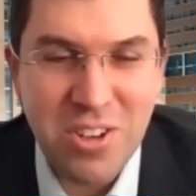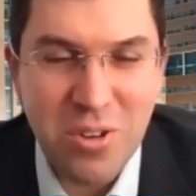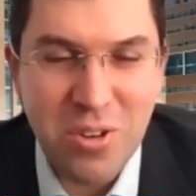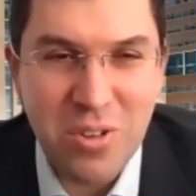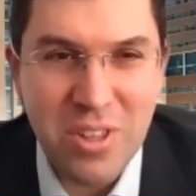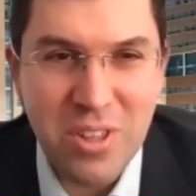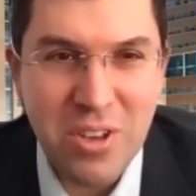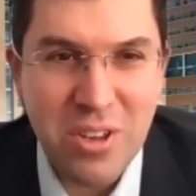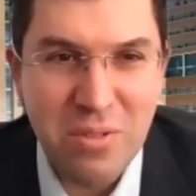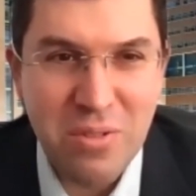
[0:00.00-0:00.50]
So
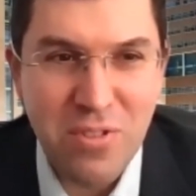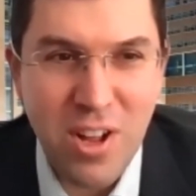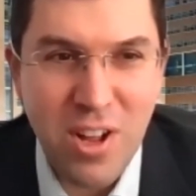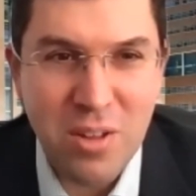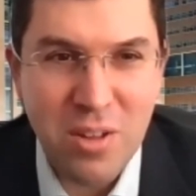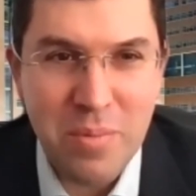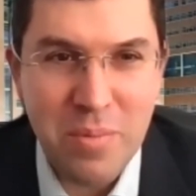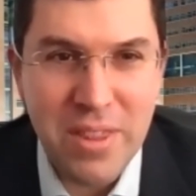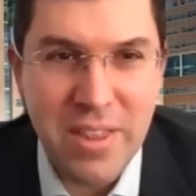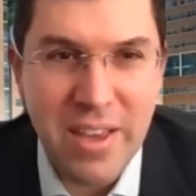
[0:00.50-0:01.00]
you can
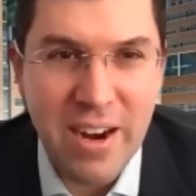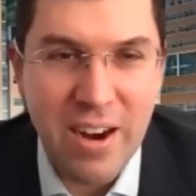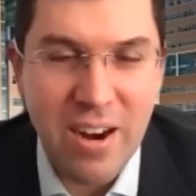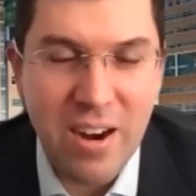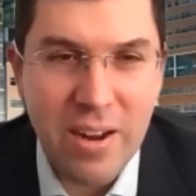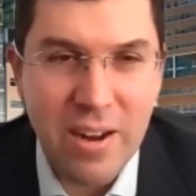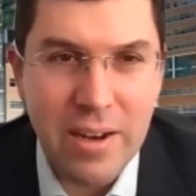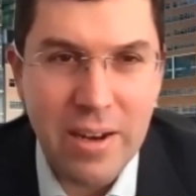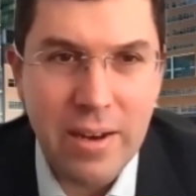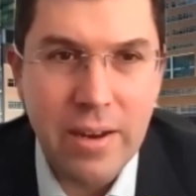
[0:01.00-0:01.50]
follow me
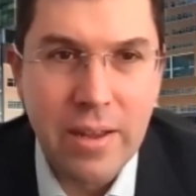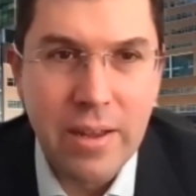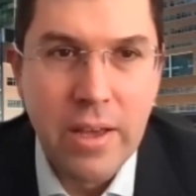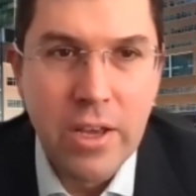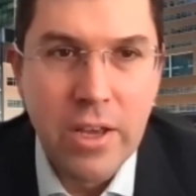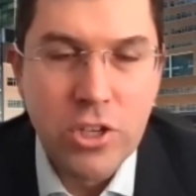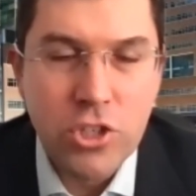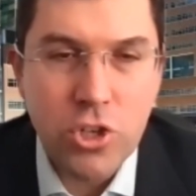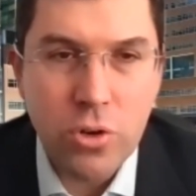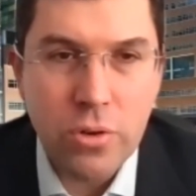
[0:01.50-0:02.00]
there. And
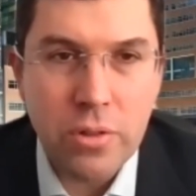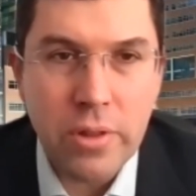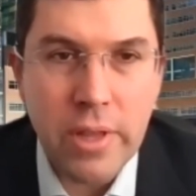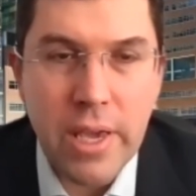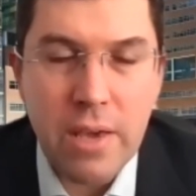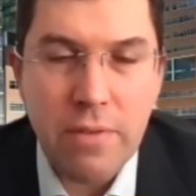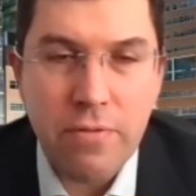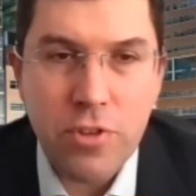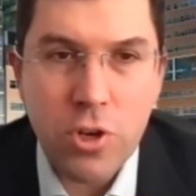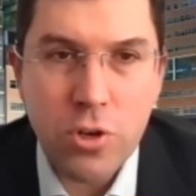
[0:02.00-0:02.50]

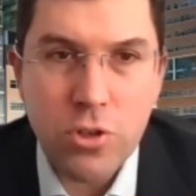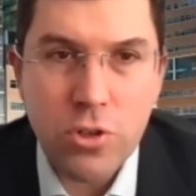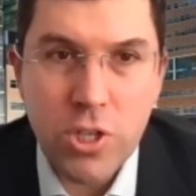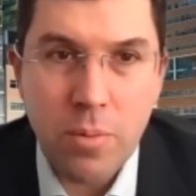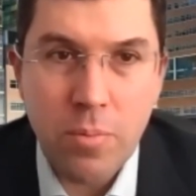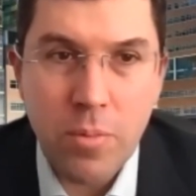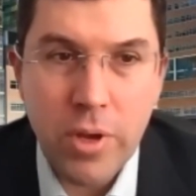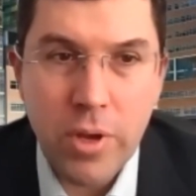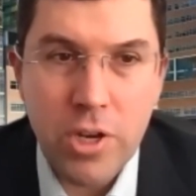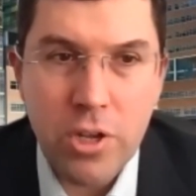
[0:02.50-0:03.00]
certainly if you're
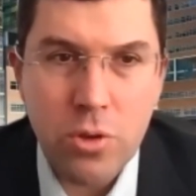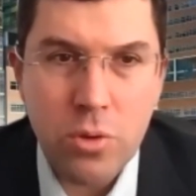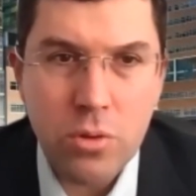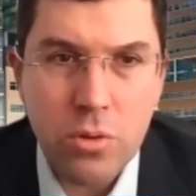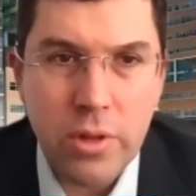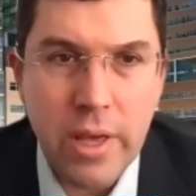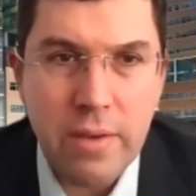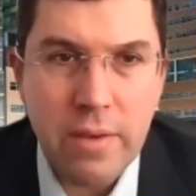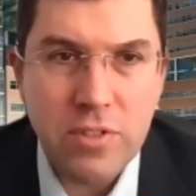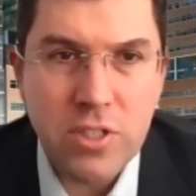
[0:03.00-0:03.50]
someone who
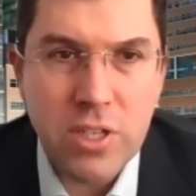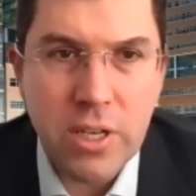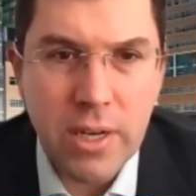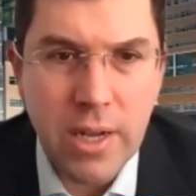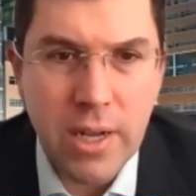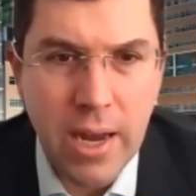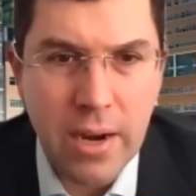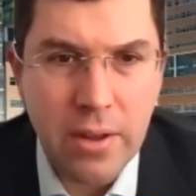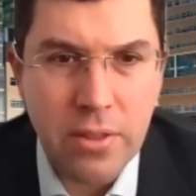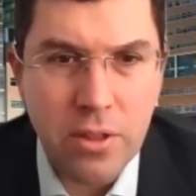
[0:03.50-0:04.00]
lives
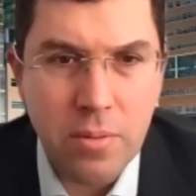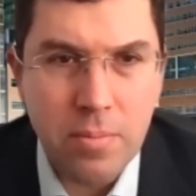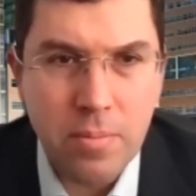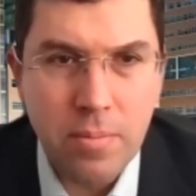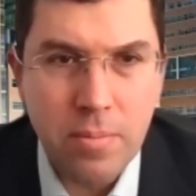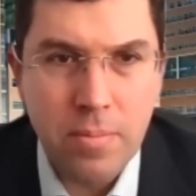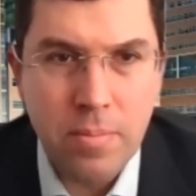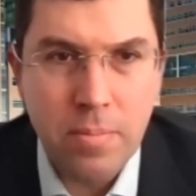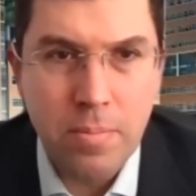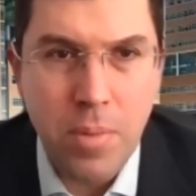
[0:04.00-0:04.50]
in kind of
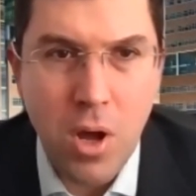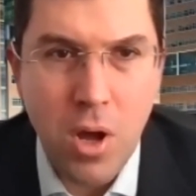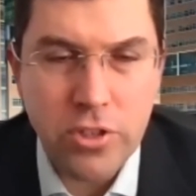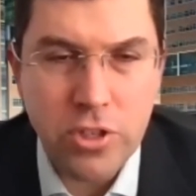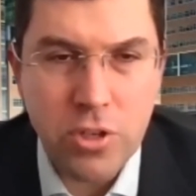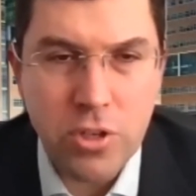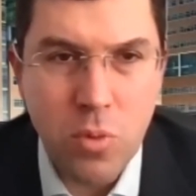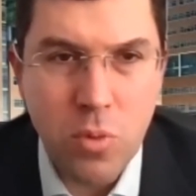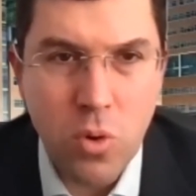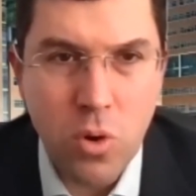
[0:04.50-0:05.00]
the
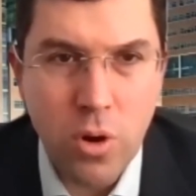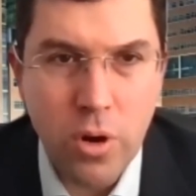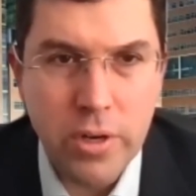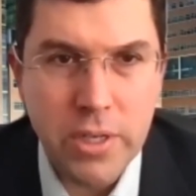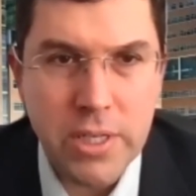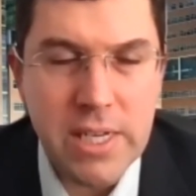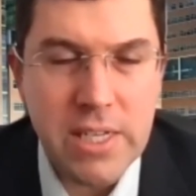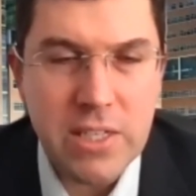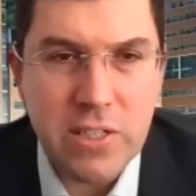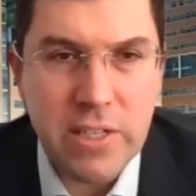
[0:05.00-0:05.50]

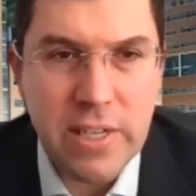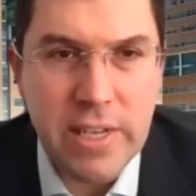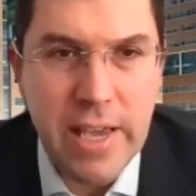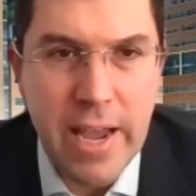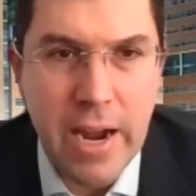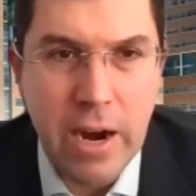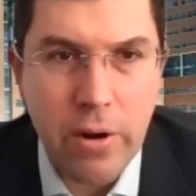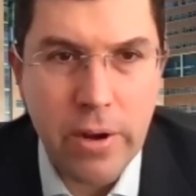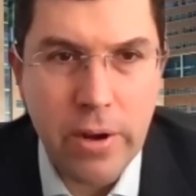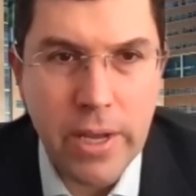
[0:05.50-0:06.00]
Baltimore,
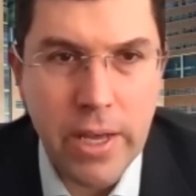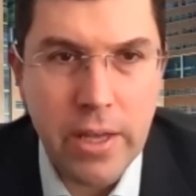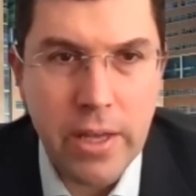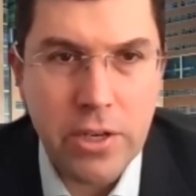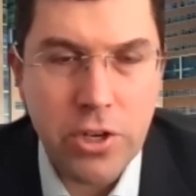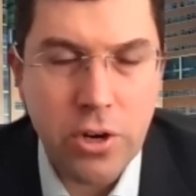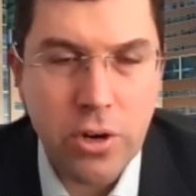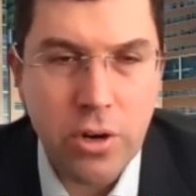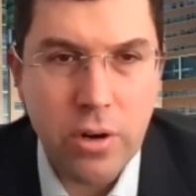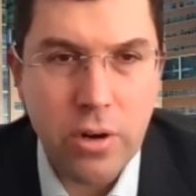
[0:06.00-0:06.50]
DC area,
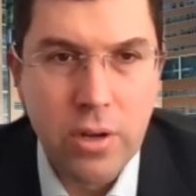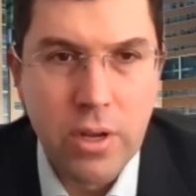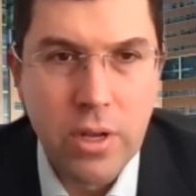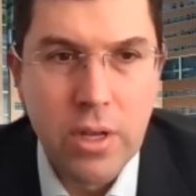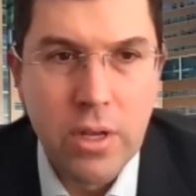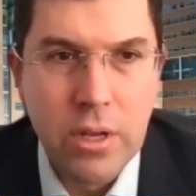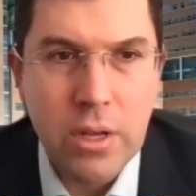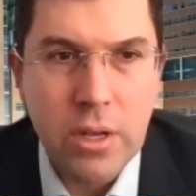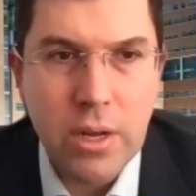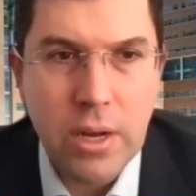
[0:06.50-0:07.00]
and
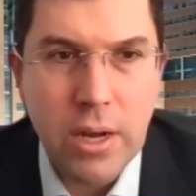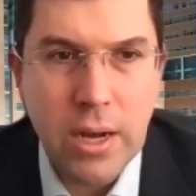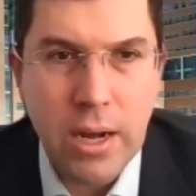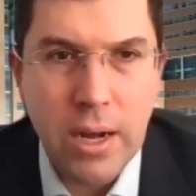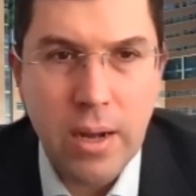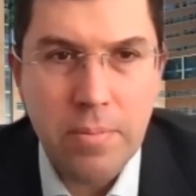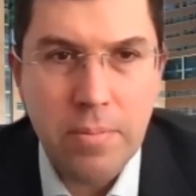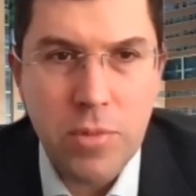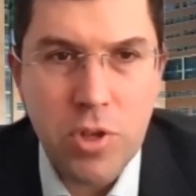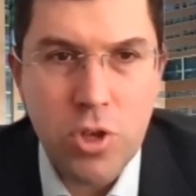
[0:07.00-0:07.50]

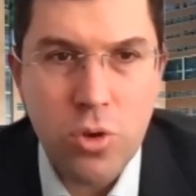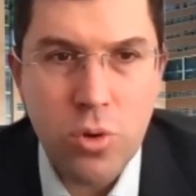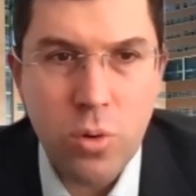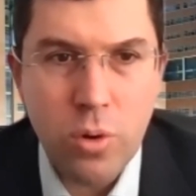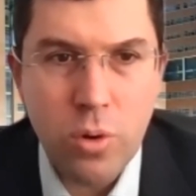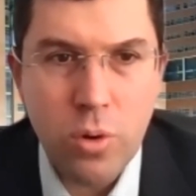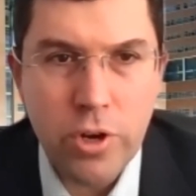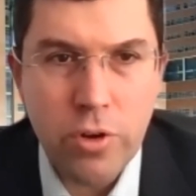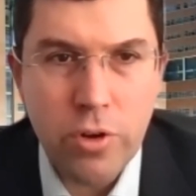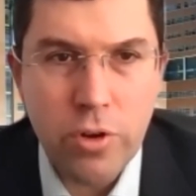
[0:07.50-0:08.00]

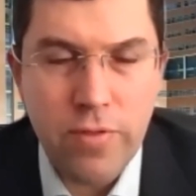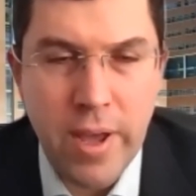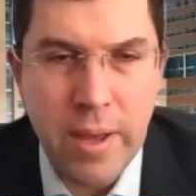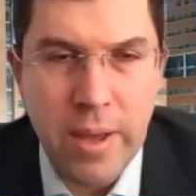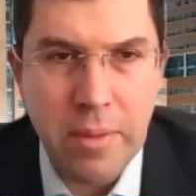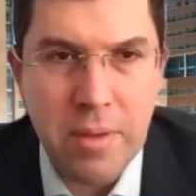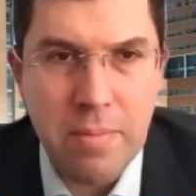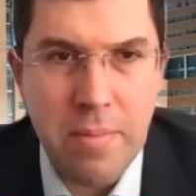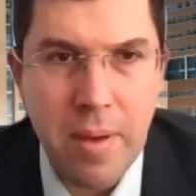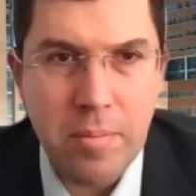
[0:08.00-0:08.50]
you or your
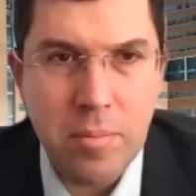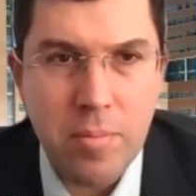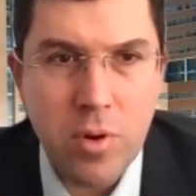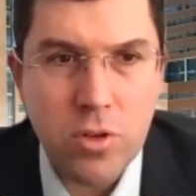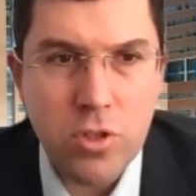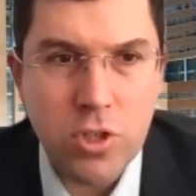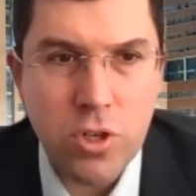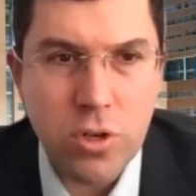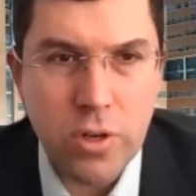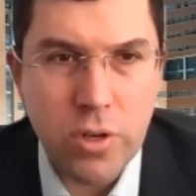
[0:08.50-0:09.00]
family
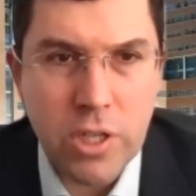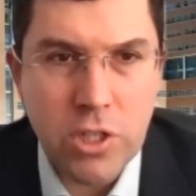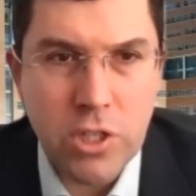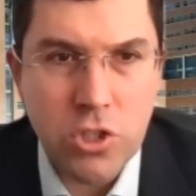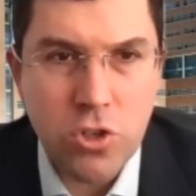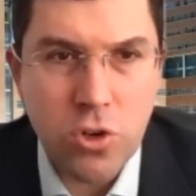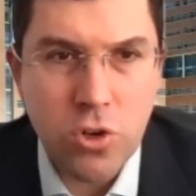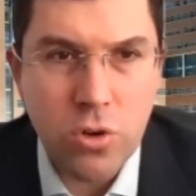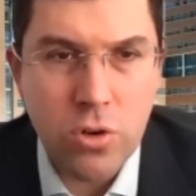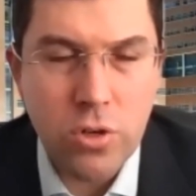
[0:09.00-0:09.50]
members are
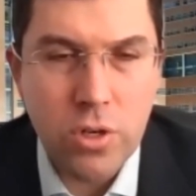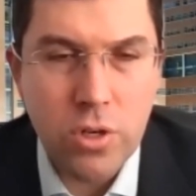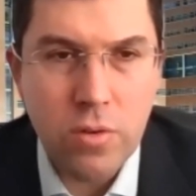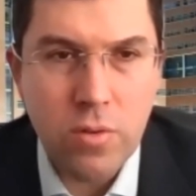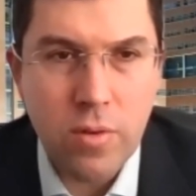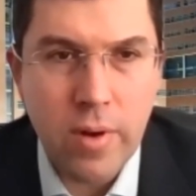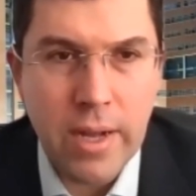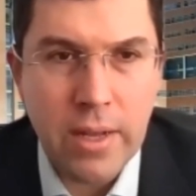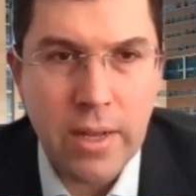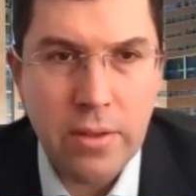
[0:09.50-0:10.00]
concerned
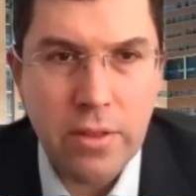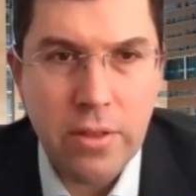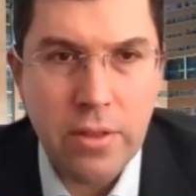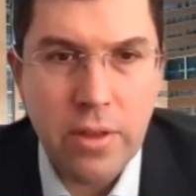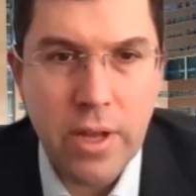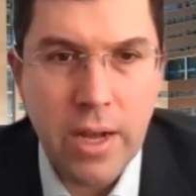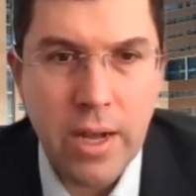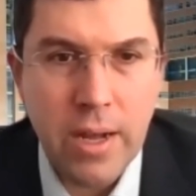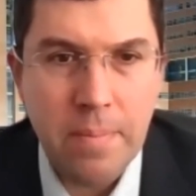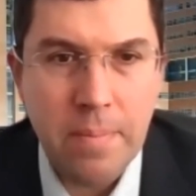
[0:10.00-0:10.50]
around